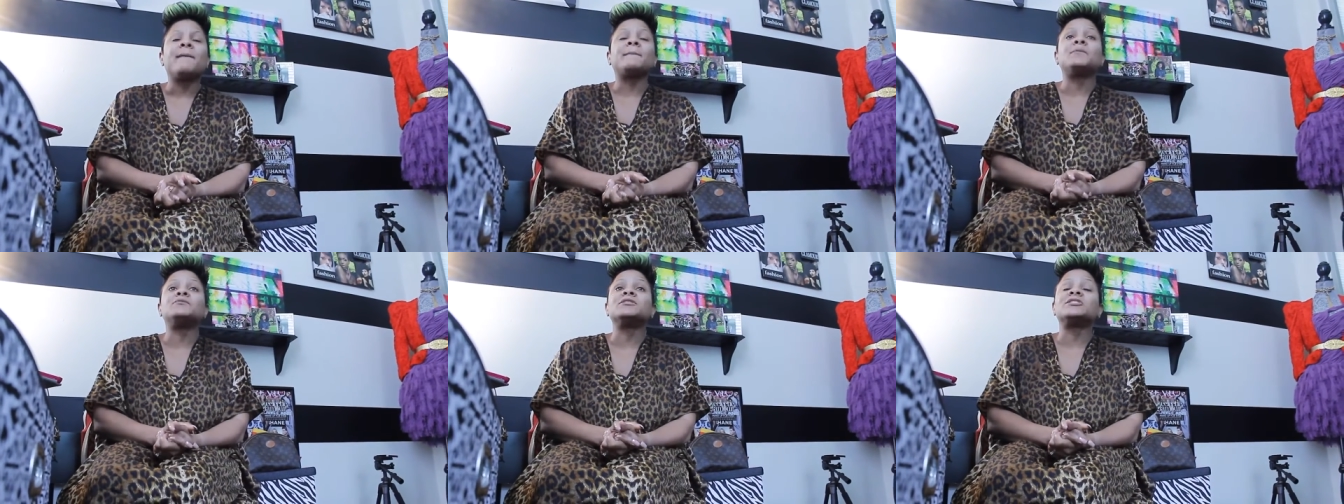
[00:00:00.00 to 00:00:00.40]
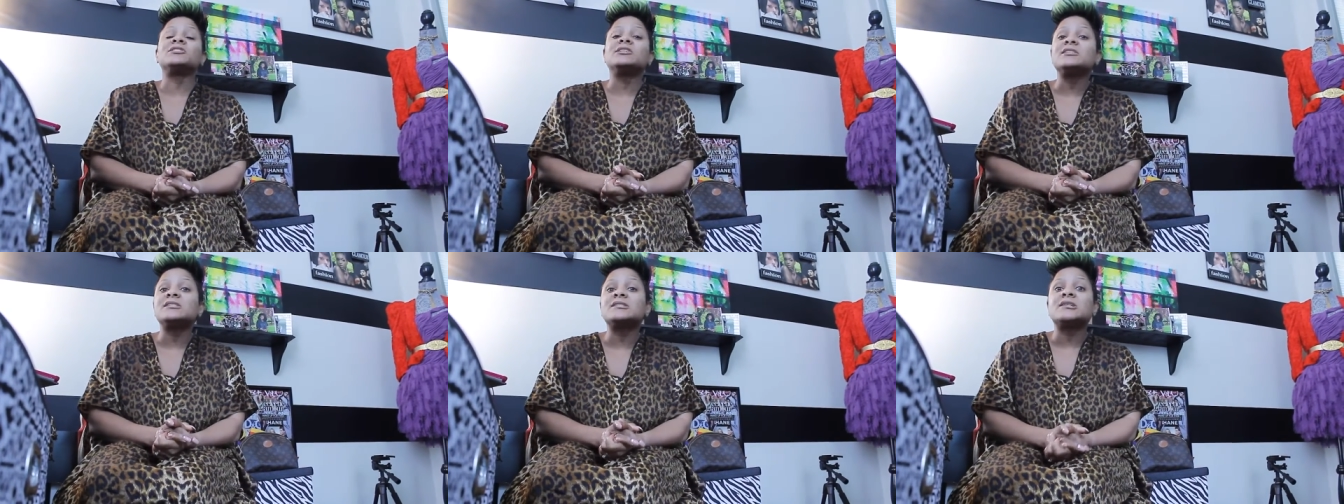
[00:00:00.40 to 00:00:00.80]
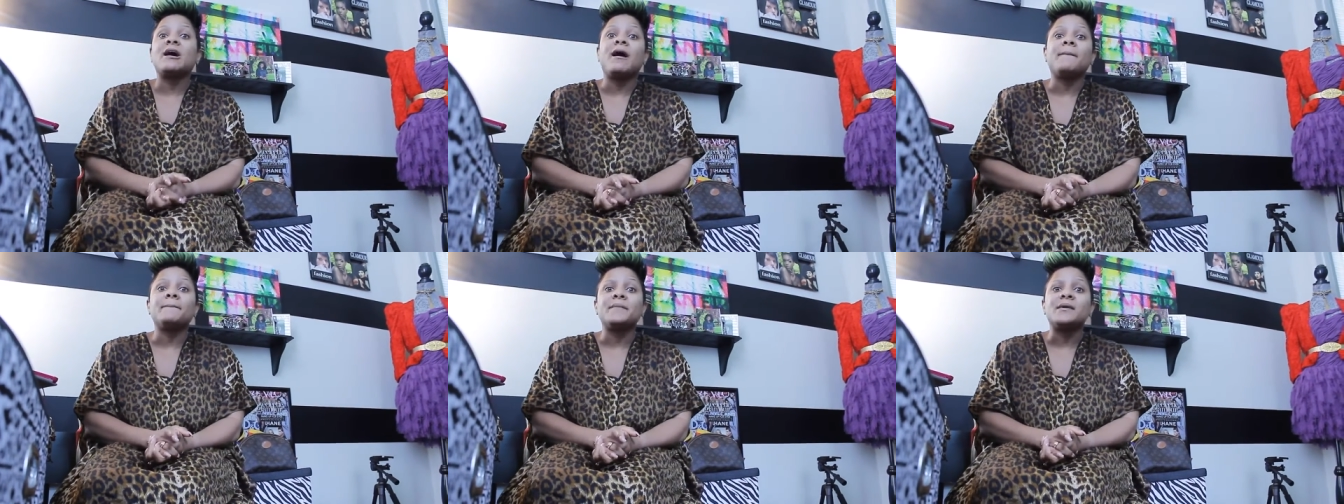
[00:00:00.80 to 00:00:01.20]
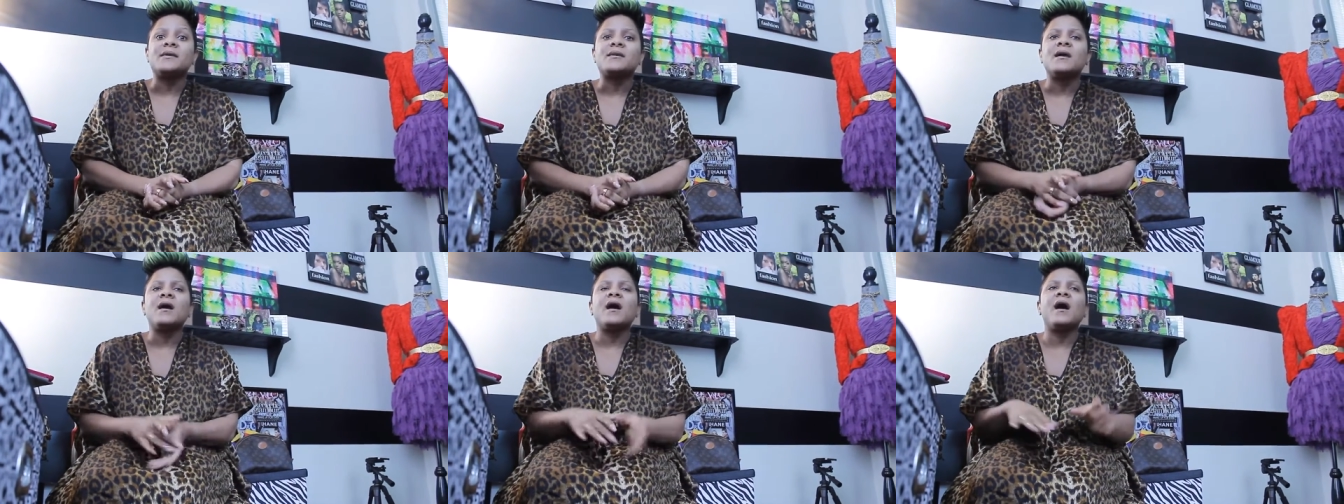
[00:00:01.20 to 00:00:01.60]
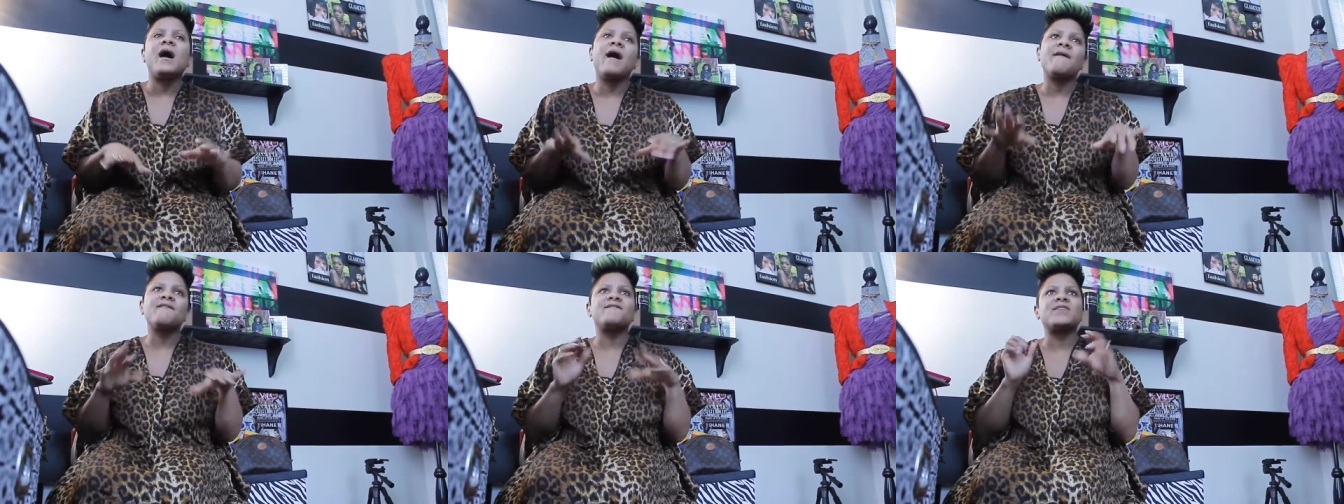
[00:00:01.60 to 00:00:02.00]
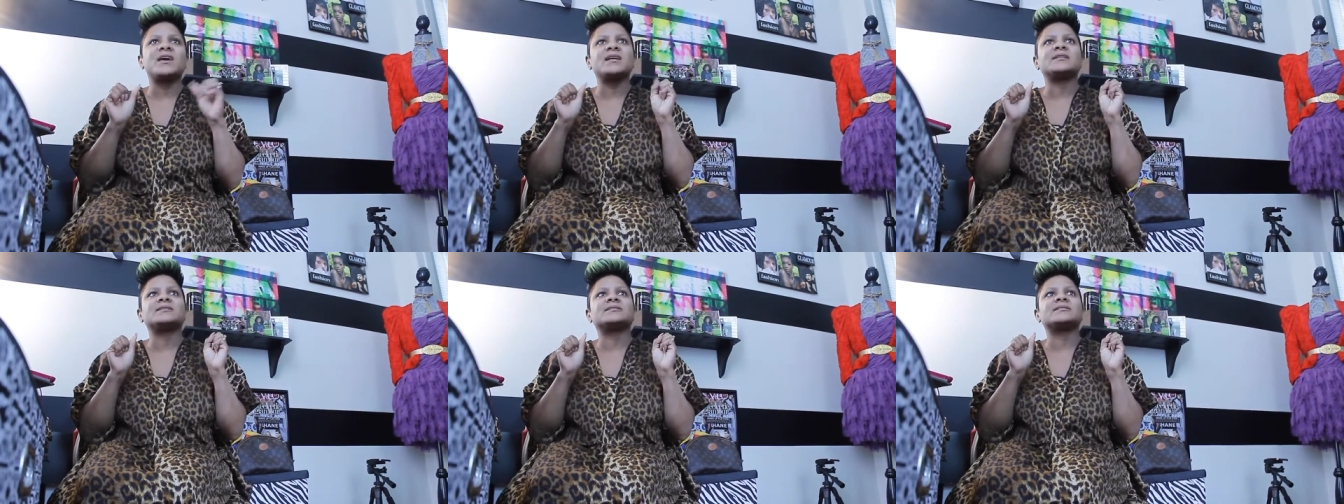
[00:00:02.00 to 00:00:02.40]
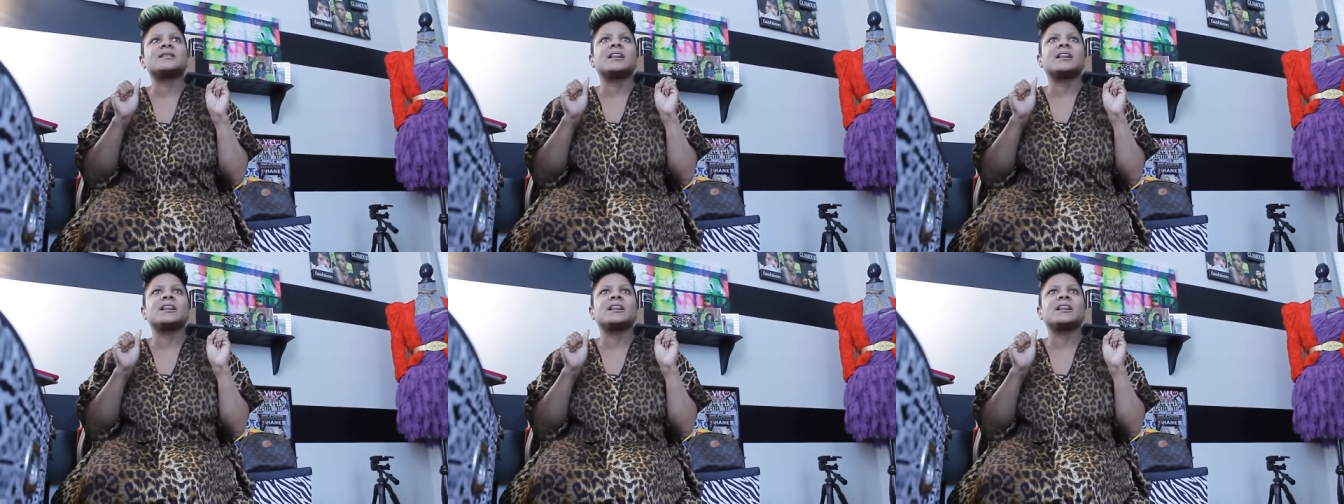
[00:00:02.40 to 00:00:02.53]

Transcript: But when she saw me, her face